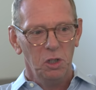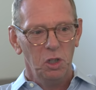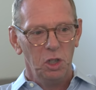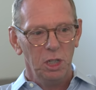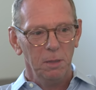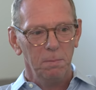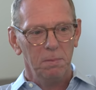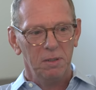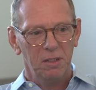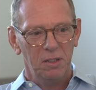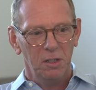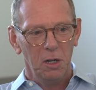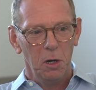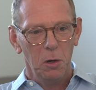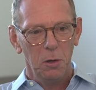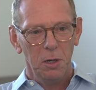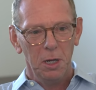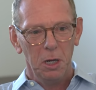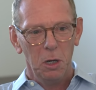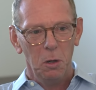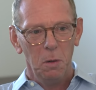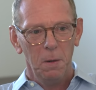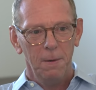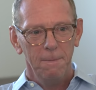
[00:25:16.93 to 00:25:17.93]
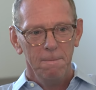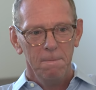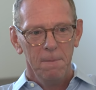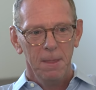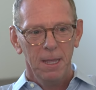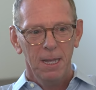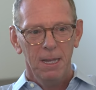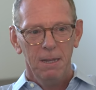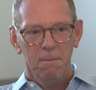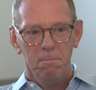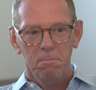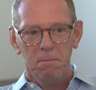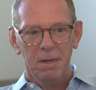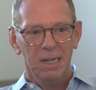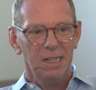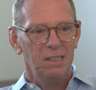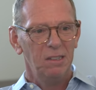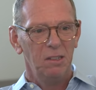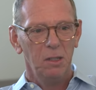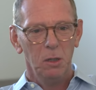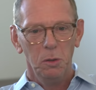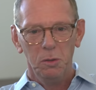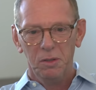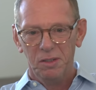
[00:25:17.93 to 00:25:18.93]
Ship Snow Yo
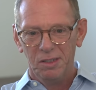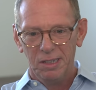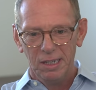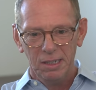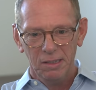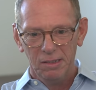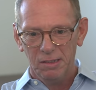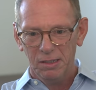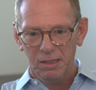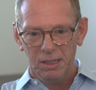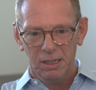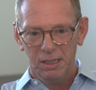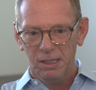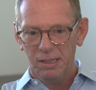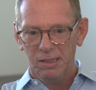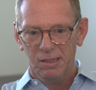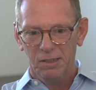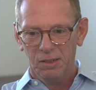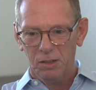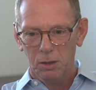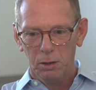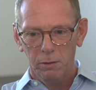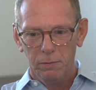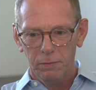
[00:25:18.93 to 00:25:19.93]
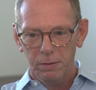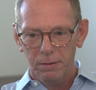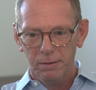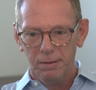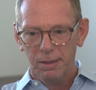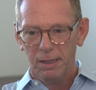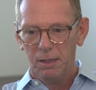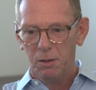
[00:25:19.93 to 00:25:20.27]
makes no sense on its surface.